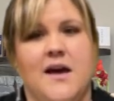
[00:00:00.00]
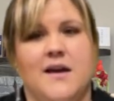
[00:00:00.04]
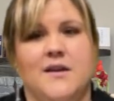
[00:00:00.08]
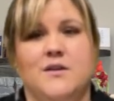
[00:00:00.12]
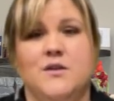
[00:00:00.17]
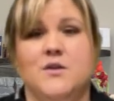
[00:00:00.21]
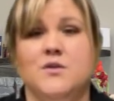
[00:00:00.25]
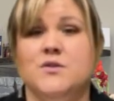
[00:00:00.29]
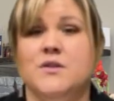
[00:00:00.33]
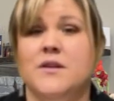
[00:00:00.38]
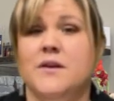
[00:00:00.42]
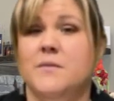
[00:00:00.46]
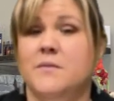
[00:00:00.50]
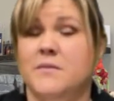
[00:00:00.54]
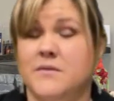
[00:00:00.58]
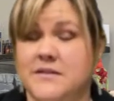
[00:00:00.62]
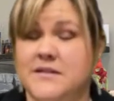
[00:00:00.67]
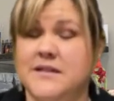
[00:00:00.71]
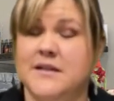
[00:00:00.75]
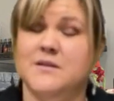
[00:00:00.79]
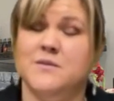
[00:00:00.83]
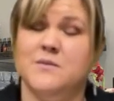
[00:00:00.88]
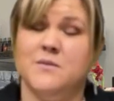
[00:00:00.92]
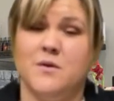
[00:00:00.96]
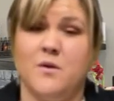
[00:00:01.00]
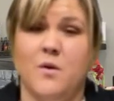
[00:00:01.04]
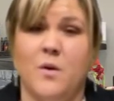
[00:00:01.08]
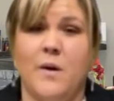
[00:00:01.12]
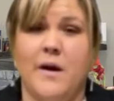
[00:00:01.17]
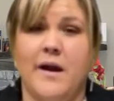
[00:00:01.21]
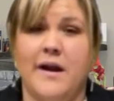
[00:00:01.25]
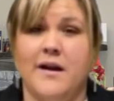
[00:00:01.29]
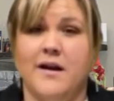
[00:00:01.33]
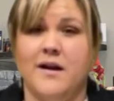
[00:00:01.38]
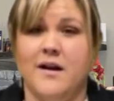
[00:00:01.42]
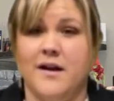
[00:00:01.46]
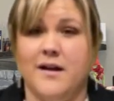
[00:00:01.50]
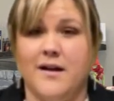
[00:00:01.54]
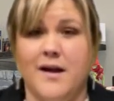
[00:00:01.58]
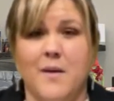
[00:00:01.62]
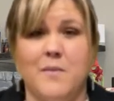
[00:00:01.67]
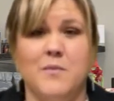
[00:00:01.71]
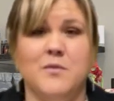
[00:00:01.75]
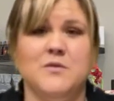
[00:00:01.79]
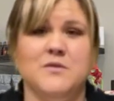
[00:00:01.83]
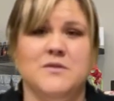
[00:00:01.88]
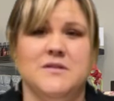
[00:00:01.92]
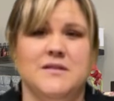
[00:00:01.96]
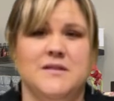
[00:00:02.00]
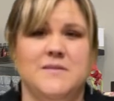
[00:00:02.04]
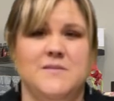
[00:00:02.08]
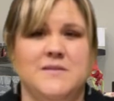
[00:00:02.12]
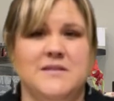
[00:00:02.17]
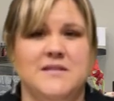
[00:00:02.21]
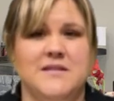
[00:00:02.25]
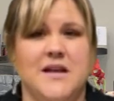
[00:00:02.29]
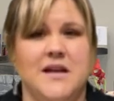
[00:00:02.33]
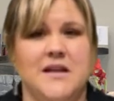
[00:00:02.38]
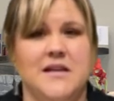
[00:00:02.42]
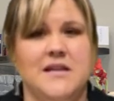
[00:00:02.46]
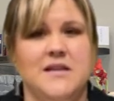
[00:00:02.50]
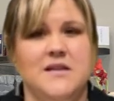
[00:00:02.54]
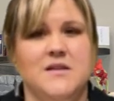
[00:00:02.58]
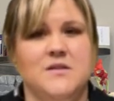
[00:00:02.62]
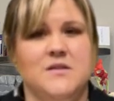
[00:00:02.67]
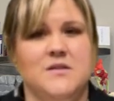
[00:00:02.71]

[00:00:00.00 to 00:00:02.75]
Usually it does require a couple sleep studies.